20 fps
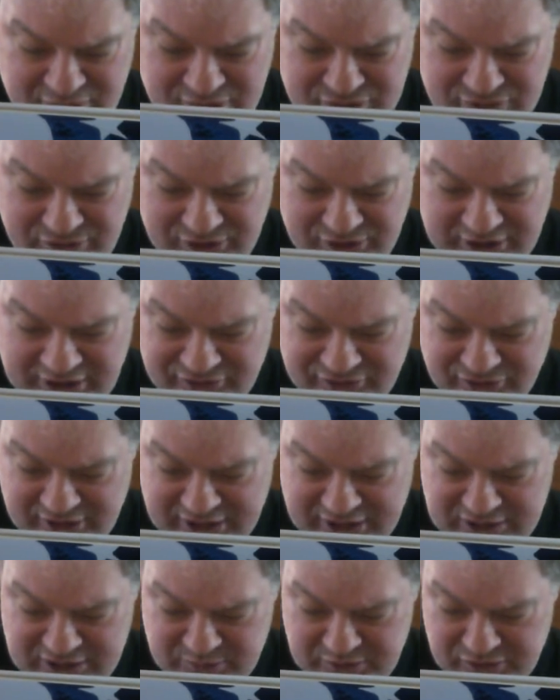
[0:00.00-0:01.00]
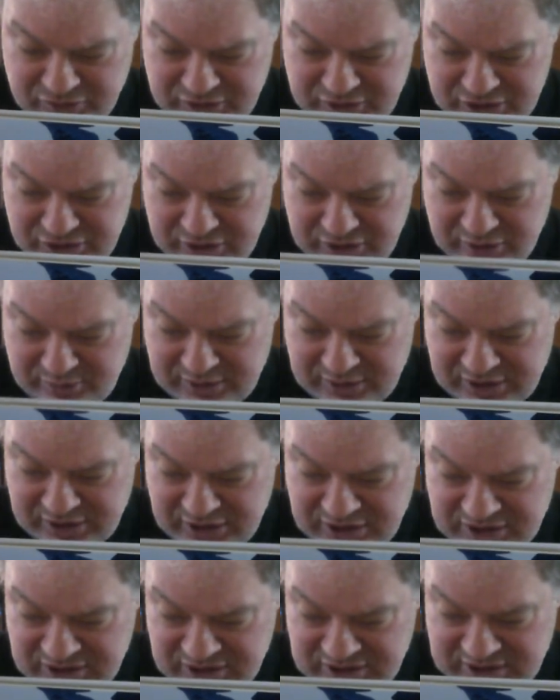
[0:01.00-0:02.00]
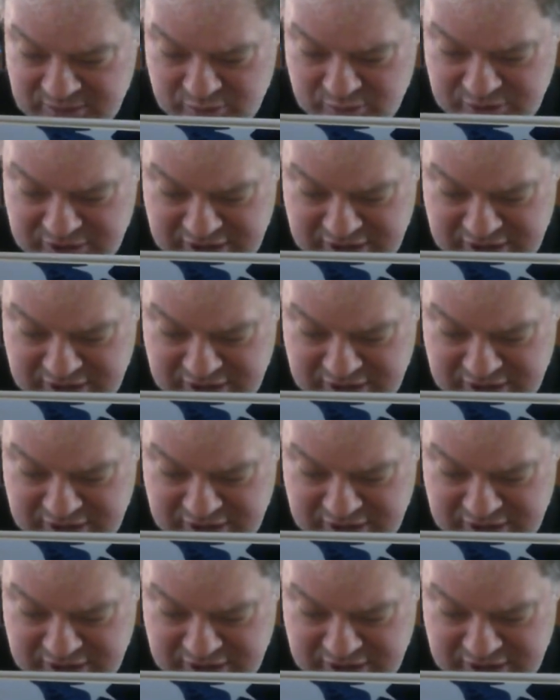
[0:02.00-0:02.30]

theatrical aspect ratio, but it doesn't say what that